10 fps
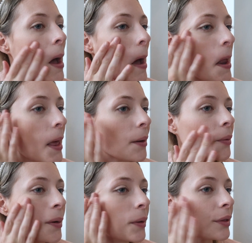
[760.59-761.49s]
and I
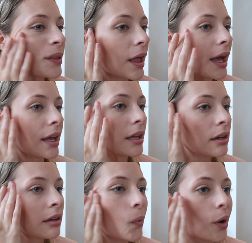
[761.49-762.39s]
will
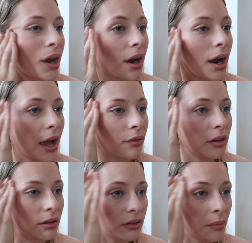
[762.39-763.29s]
glide where I
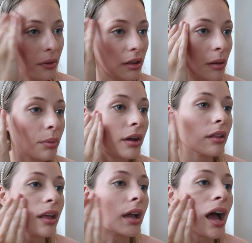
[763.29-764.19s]
would typically put
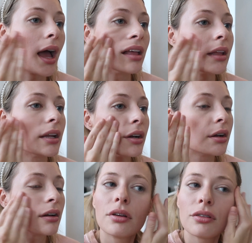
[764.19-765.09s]
like
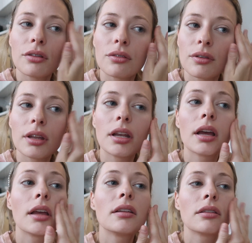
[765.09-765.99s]
highlighter, which is really
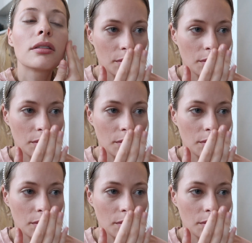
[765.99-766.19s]
nice.